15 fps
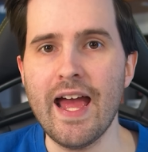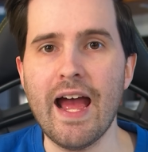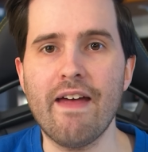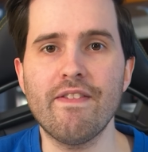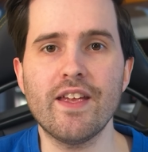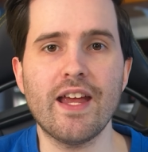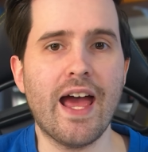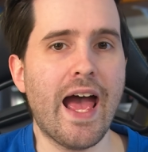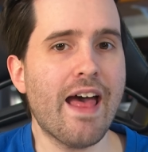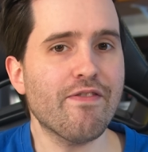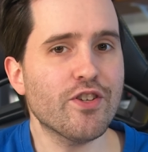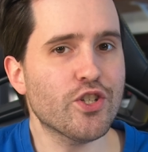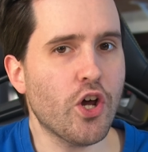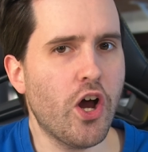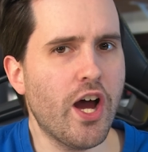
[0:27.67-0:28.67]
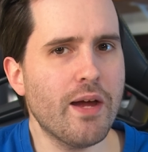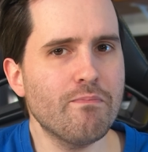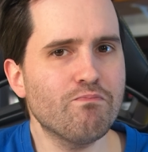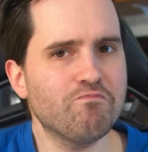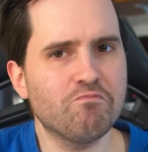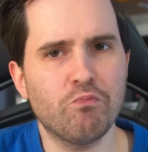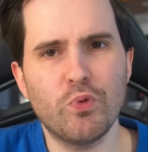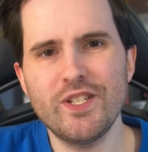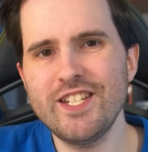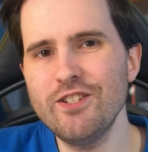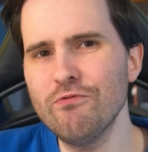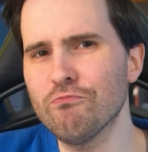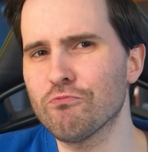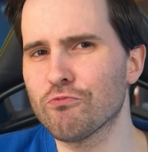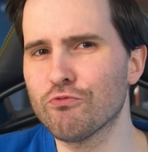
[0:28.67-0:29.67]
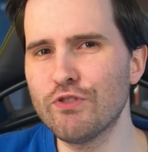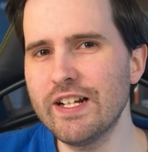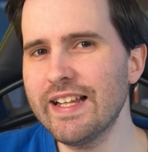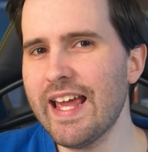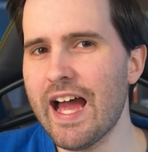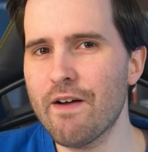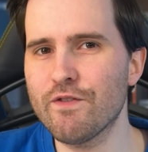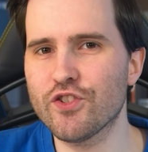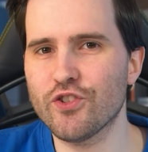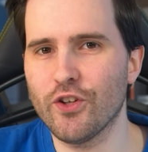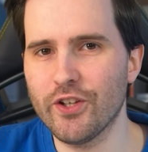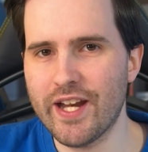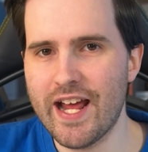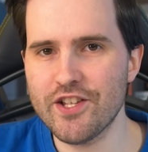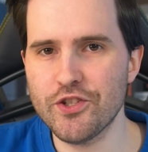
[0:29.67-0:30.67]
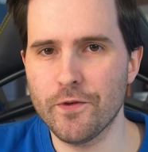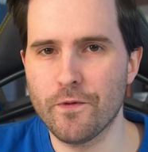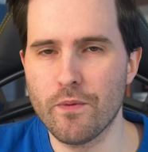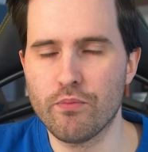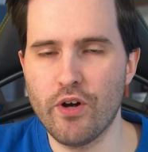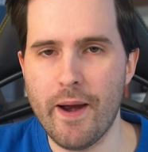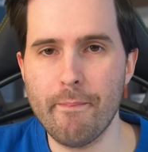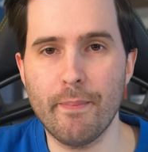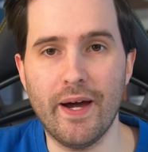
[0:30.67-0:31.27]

And that at the time, we didn't really have a solid answer for Brett,